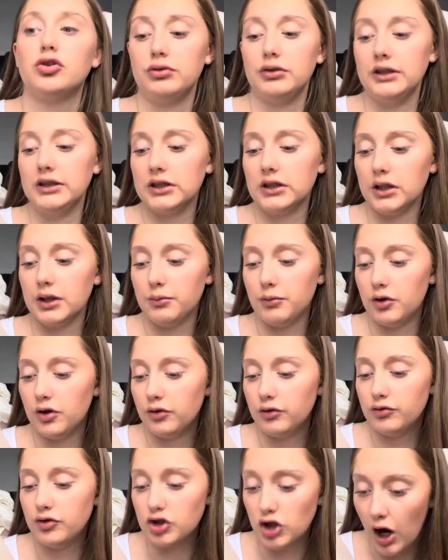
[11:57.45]
recently
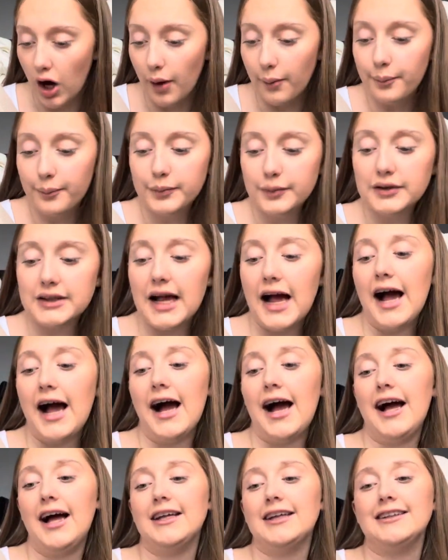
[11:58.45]
moved jobs,
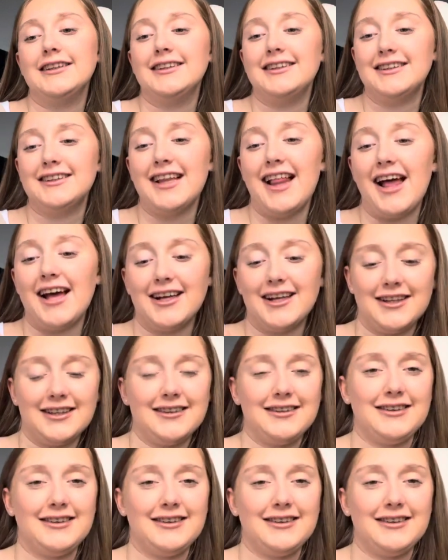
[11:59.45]
and like,